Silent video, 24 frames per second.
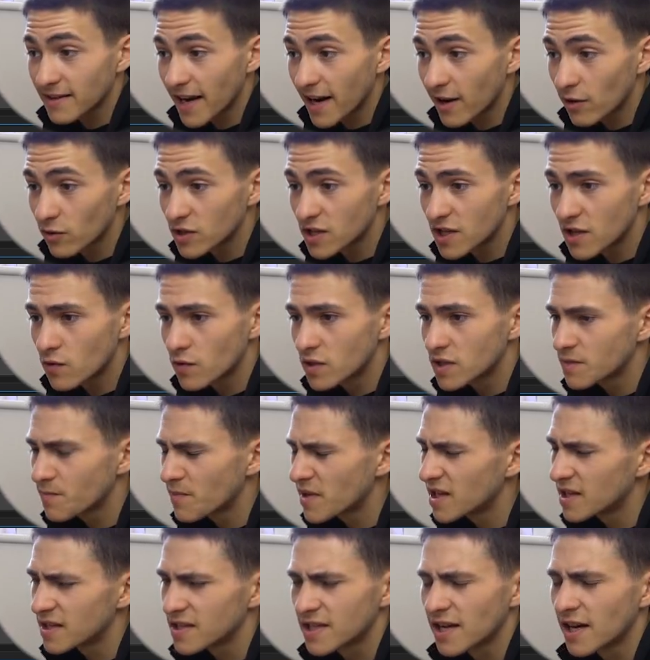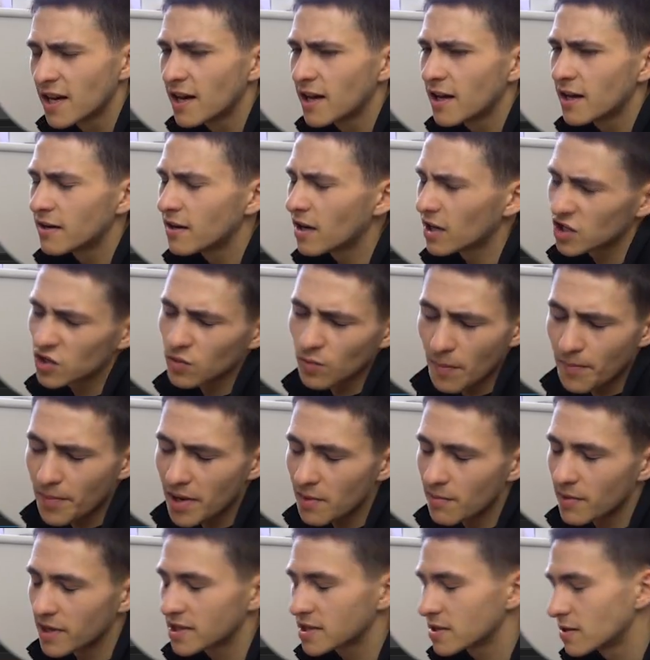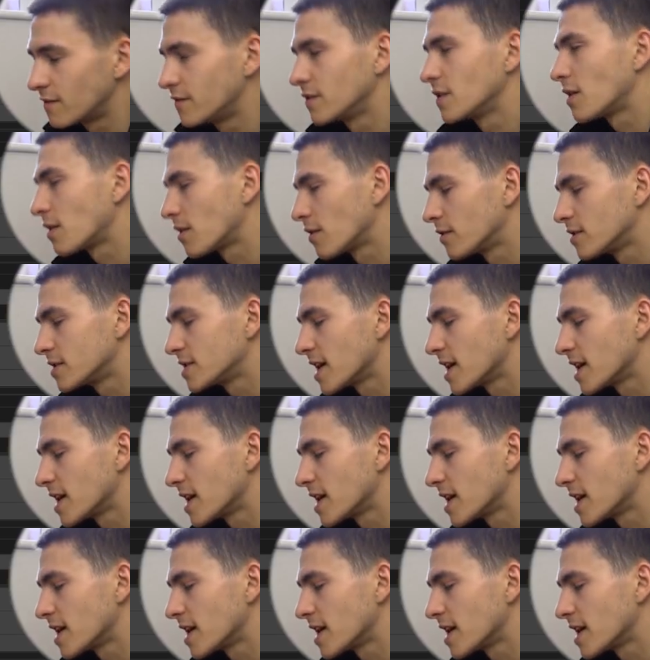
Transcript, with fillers: title sequence because not to repeat myself for the third